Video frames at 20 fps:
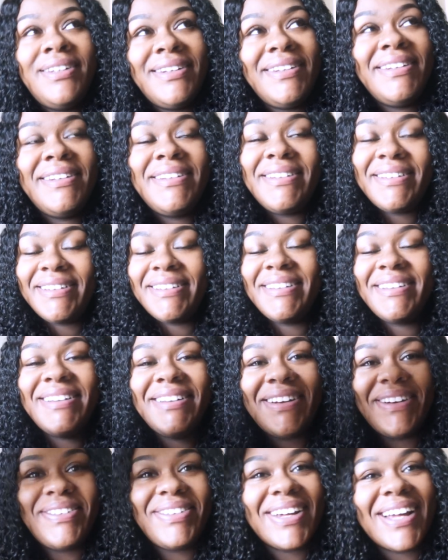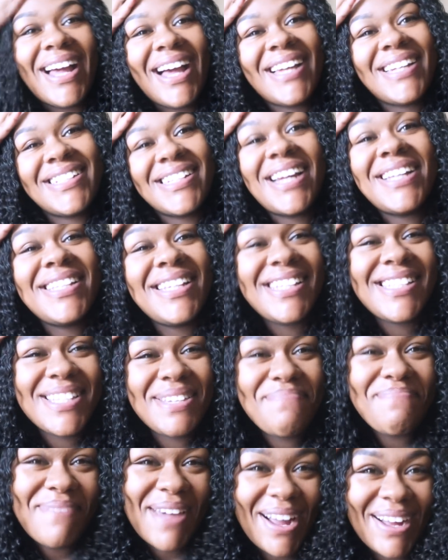oh my gosh, I, it's
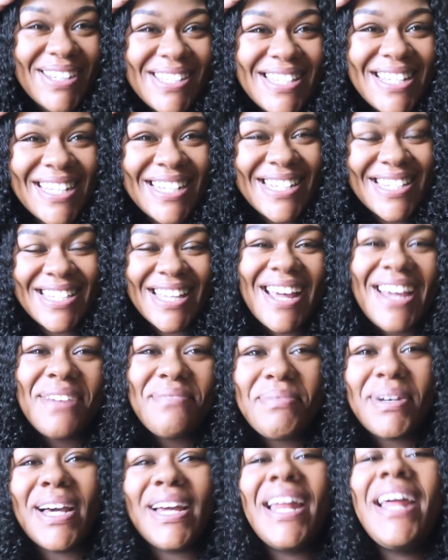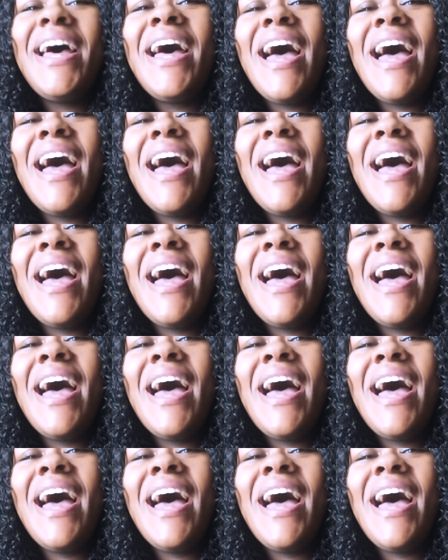embarrassing to say, but